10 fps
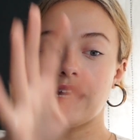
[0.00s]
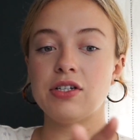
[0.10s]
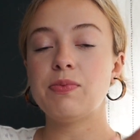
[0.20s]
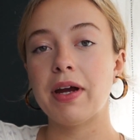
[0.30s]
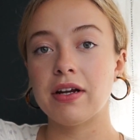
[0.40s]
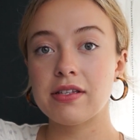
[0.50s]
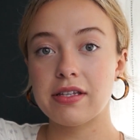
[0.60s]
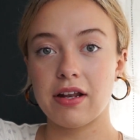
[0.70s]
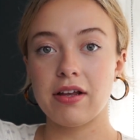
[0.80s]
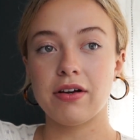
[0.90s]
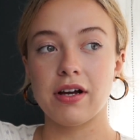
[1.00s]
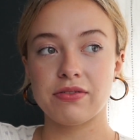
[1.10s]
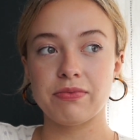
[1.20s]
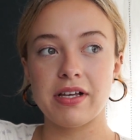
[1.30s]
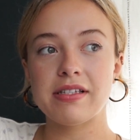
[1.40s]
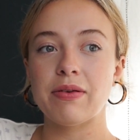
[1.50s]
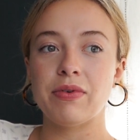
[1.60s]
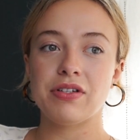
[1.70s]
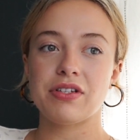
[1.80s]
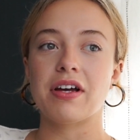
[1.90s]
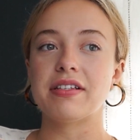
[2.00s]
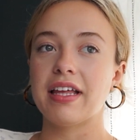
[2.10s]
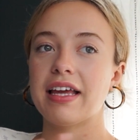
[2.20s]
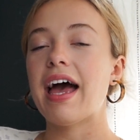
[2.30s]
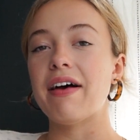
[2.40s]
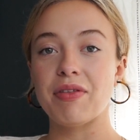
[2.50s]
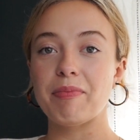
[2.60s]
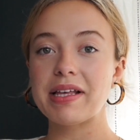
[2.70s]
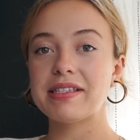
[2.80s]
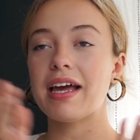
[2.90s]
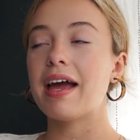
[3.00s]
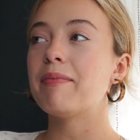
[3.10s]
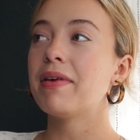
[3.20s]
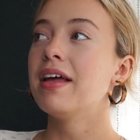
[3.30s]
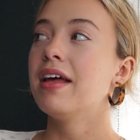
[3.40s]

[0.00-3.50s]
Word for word: Sage's parents sat across from us and we just got to like have the best time.